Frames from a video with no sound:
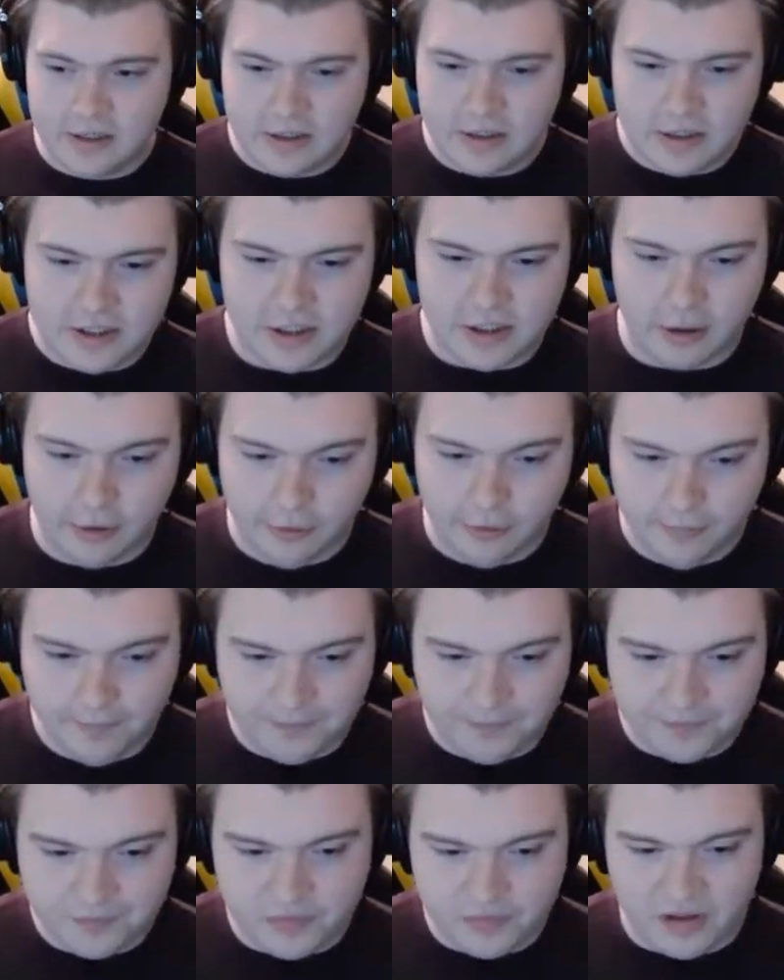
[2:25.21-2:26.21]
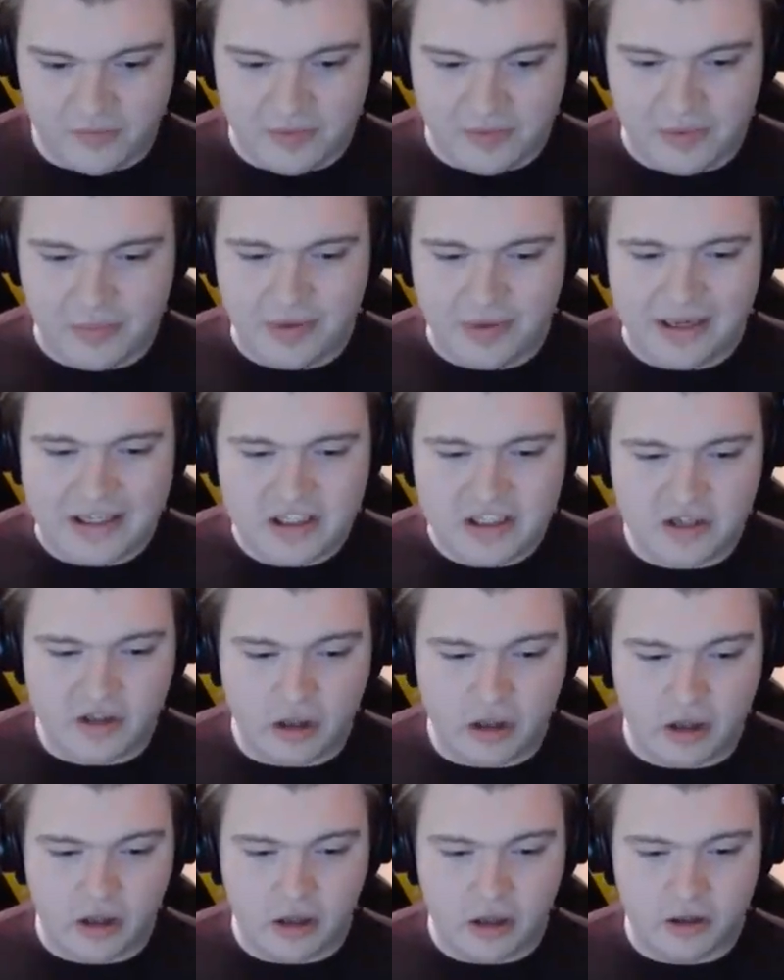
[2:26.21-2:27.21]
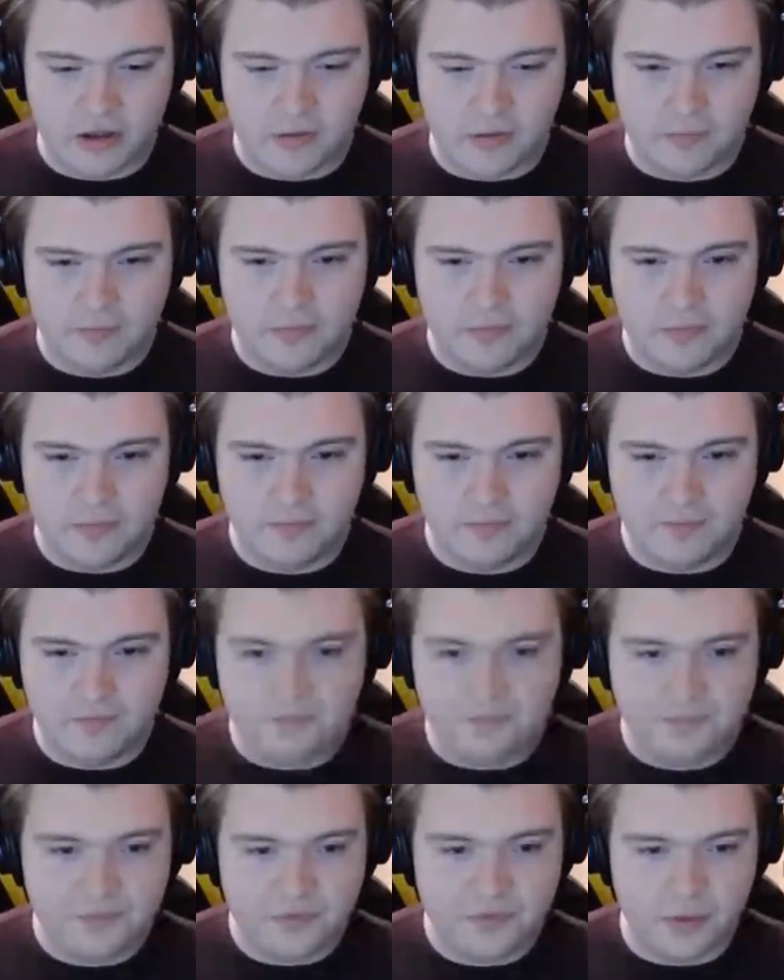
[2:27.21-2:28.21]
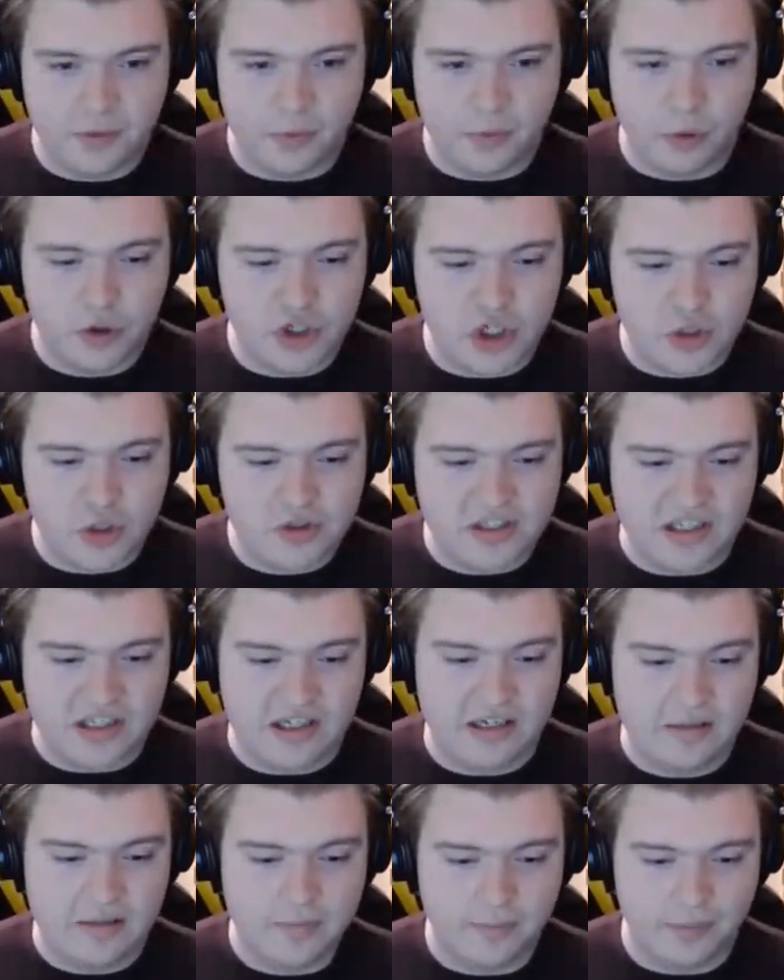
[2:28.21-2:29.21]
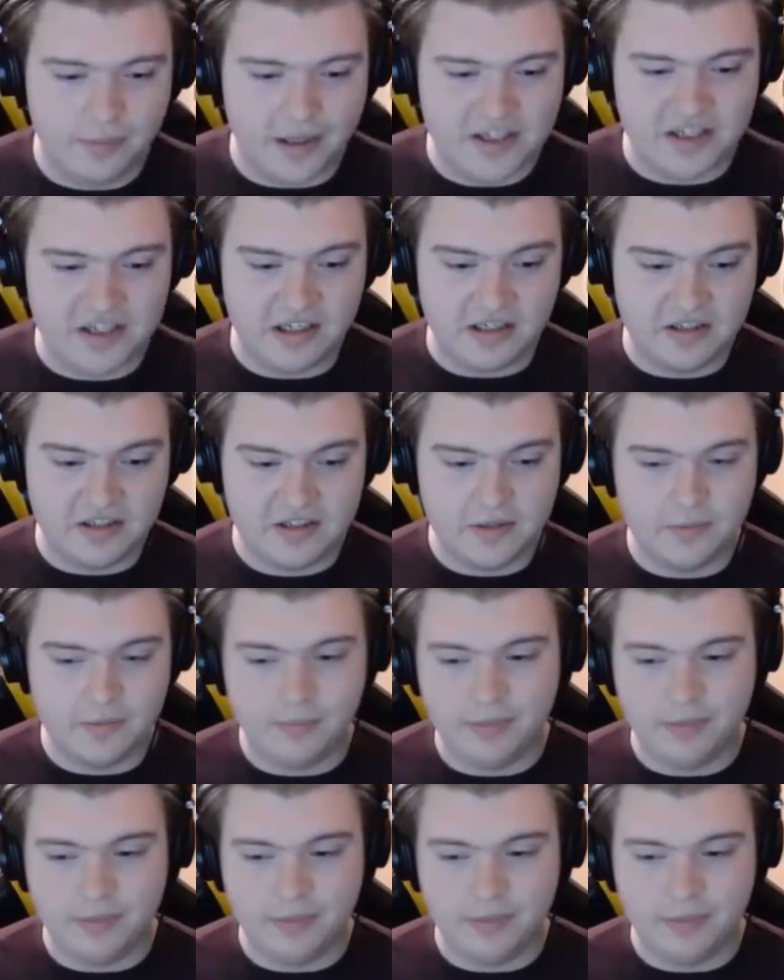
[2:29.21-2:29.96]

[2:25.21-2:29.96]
So, and then we get to the more juicy blessings.